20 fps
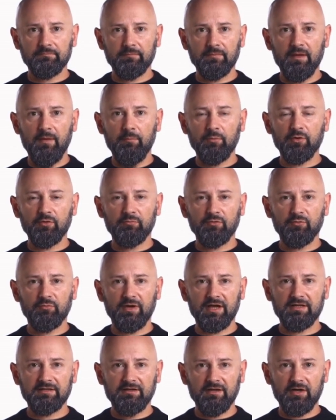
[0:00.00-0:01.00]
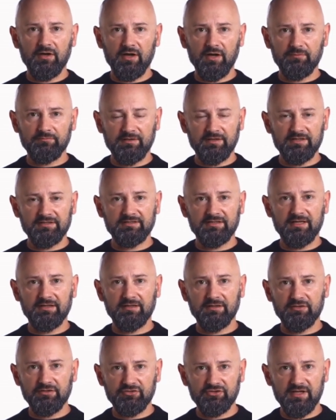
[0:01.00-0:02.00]
Approval rights are often
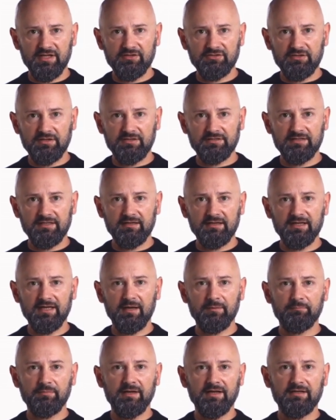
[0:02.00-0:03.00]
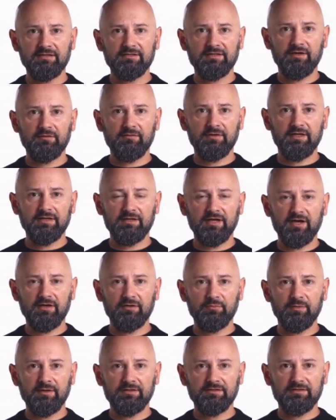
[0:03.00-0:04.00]
extended to changes in the company's governing
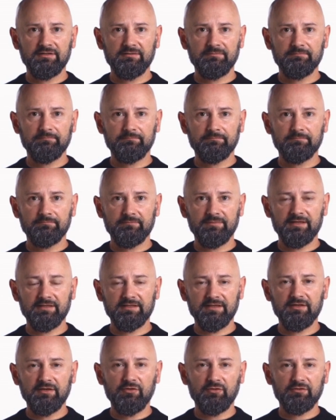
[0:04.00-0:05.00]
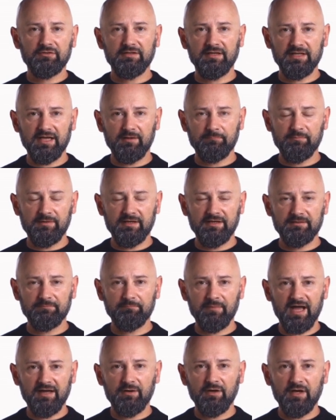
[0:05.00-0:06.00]
documents. This includes the company's
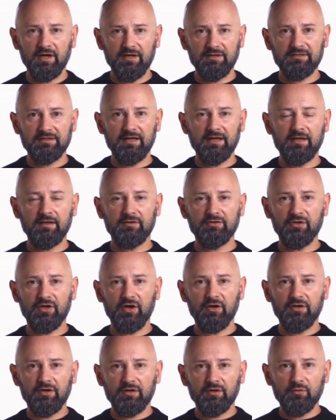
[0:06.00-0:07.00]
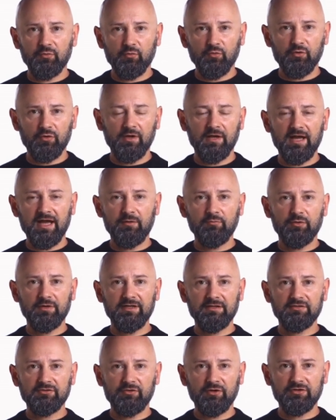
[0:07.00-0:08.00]
bylaws, charter, or
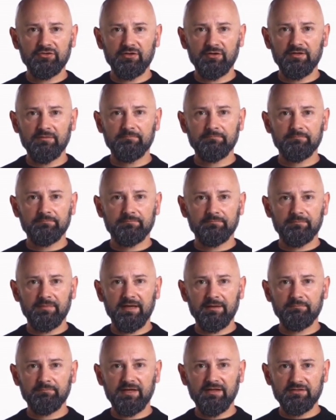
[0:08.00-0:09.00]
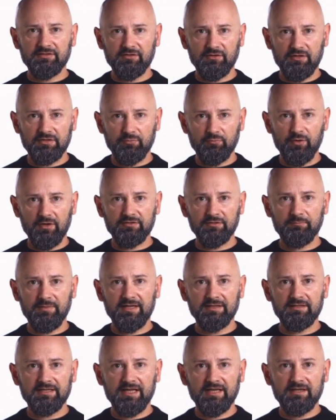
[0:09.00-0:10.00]
equity structure. Investors want to
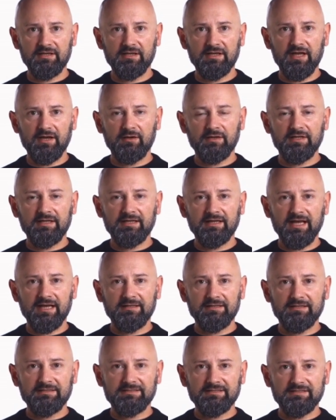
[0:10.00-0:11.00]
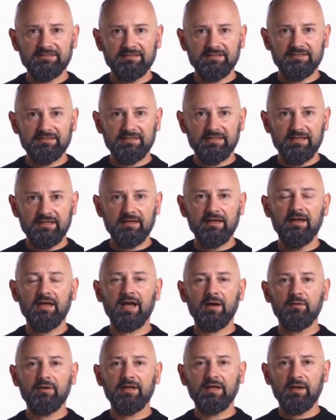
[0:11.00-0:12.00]
maintain clarity and consistency in
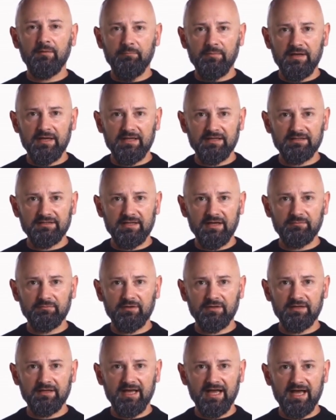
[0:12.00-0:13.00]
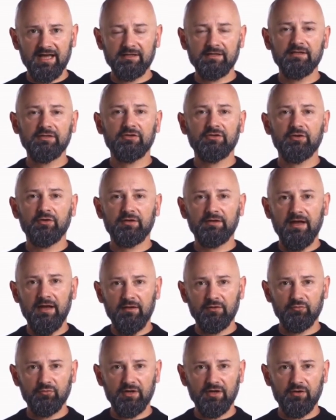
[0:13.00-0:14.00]
how the company is governed and ensure
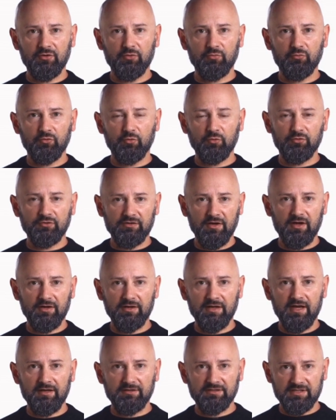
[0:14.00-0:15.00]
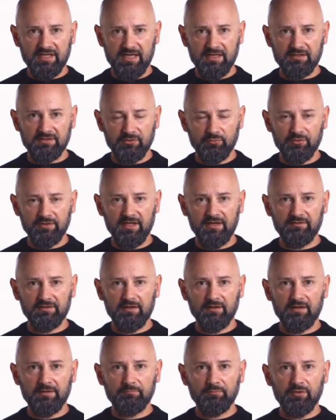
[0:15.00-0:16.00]
that critical rules are not changed without
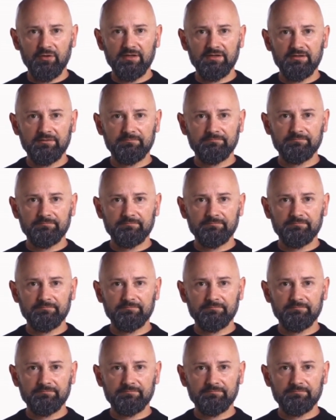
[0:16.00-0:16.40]
their input.